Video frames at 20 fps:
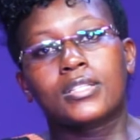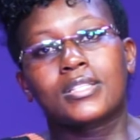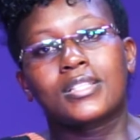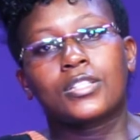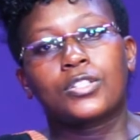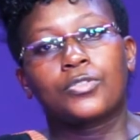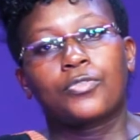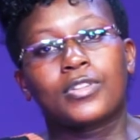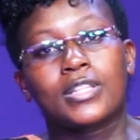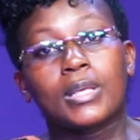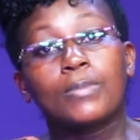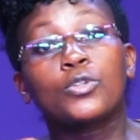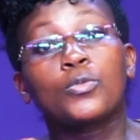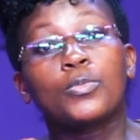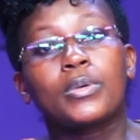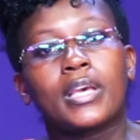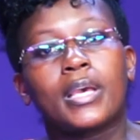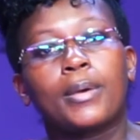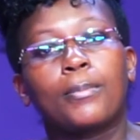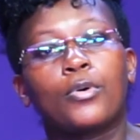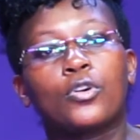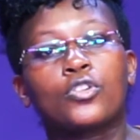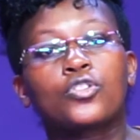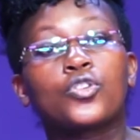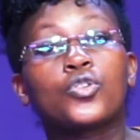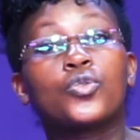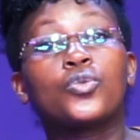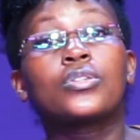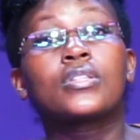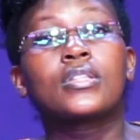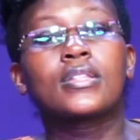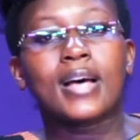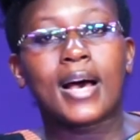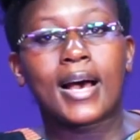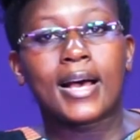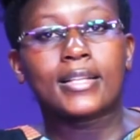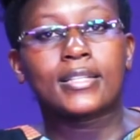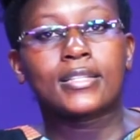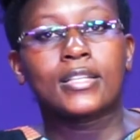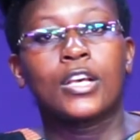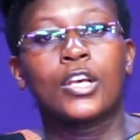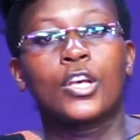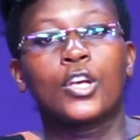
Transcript: just for them to be able to use that